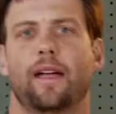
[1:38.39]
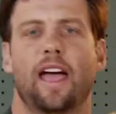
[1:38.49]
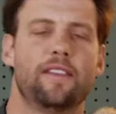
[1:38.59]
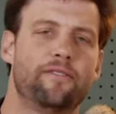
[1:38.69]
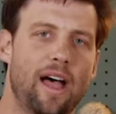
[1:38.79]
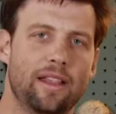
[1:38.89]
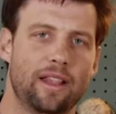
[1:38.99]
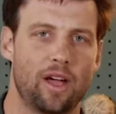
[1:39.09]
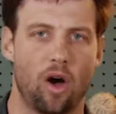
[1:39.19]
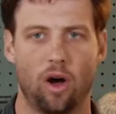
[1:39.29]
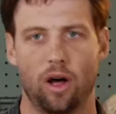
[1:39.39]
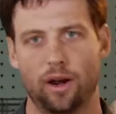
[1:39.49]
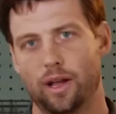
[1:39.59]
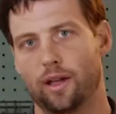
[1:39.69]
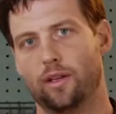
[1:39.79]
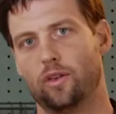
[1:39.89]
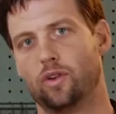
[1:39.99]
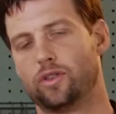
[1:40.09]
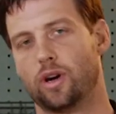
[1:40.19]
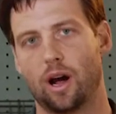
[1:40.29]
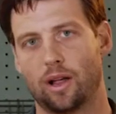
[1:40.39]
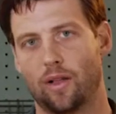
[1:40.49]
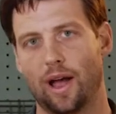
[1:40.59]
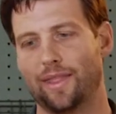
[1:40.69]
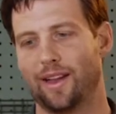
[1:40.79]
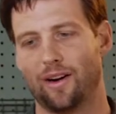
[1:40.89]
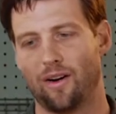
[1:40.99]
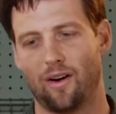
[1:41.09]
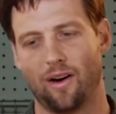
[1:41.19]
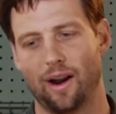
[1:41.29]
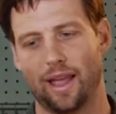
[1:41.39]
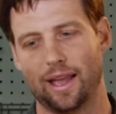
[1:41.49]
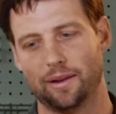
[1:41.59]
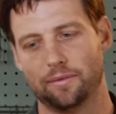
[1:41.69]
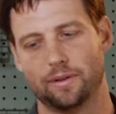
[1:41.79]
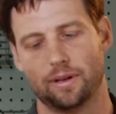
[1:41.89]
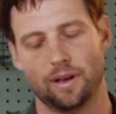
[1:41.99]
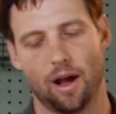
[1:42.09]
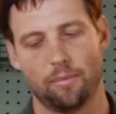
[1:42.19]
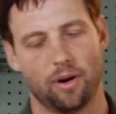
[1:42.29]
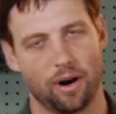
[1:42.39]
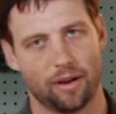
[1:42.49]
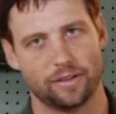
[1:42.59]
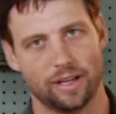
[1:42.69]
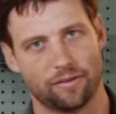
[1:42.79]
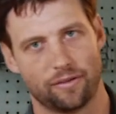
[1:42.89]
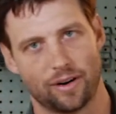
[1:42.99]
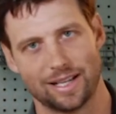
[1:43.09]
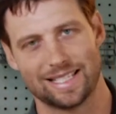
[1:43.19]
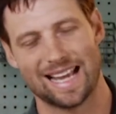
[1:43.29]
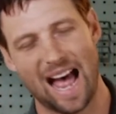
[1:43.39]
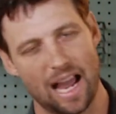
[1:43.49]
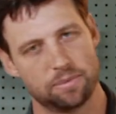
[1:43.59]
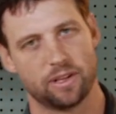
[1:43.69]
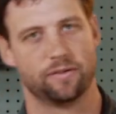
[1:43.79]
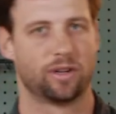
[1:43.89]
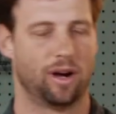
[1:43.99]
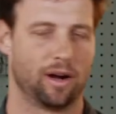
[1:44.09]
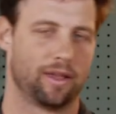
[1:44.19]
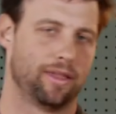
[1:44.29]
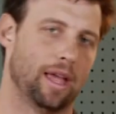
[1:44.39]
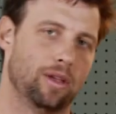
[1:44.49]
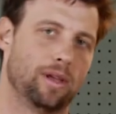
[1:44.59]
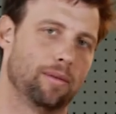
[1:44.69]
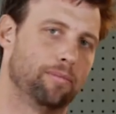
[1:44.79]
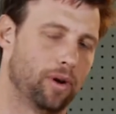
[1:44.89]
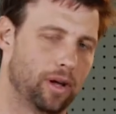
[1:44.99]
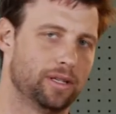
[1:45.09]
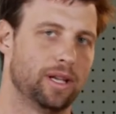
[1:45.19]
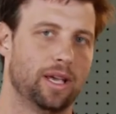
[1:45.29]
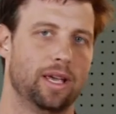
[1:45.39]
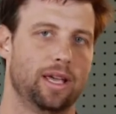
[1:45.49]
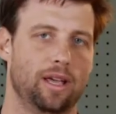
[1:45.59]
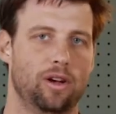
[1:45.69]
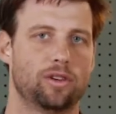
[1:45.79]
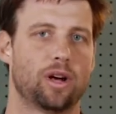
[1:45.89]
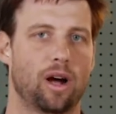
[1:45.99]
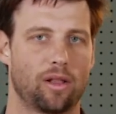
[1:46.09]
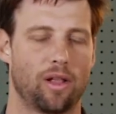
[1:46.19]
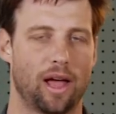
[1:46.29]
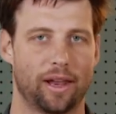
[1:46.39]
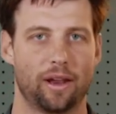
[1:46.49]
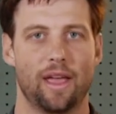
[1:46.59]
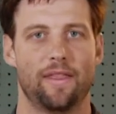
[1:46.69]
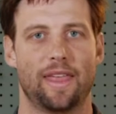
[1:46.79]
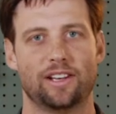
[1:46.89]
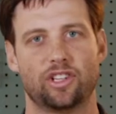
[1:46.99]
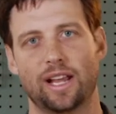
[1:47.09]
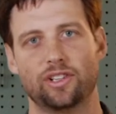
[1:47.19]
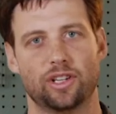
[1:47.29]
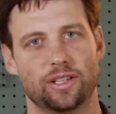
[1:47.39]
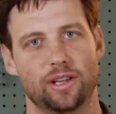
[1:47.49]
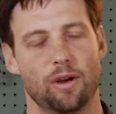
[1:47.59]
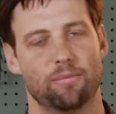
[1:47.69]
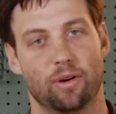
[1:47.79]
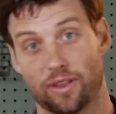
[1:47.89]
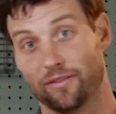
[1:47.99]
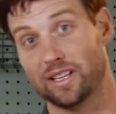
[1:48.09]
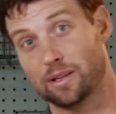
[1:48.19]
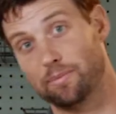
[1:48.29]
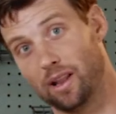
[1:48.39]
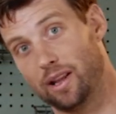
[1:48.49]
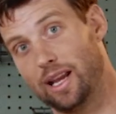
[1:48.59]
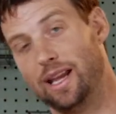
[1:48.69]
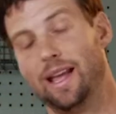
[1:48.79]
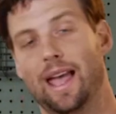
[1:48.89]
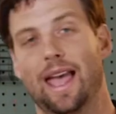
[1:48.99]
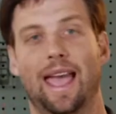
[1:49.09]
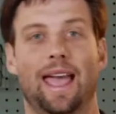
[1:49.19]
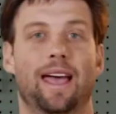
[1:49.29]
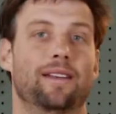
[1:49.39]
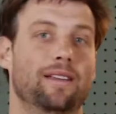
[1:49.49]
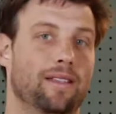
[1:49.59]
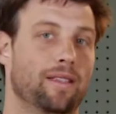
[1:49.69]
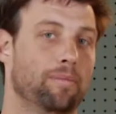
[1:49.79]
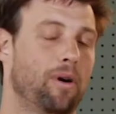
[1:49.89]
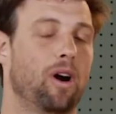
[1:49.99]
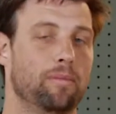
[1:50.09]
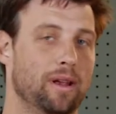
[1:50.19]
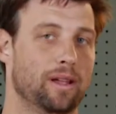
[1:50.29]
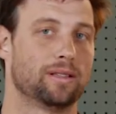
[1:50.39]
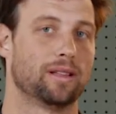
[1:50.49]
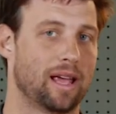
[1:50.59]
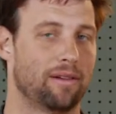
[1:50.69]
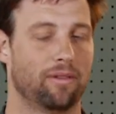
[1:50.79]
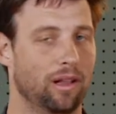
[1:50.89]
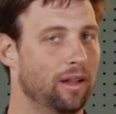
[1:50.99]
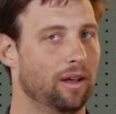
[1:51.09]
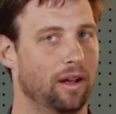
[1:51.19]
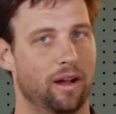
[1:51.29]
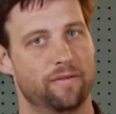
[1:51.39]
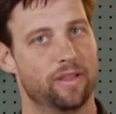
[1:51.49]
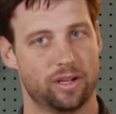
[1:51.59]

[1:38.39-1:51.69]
And then finally, on your chalk line, there are a number of different types of chalk that you can put in your chalk line that changes both the visibility and the permanence level of the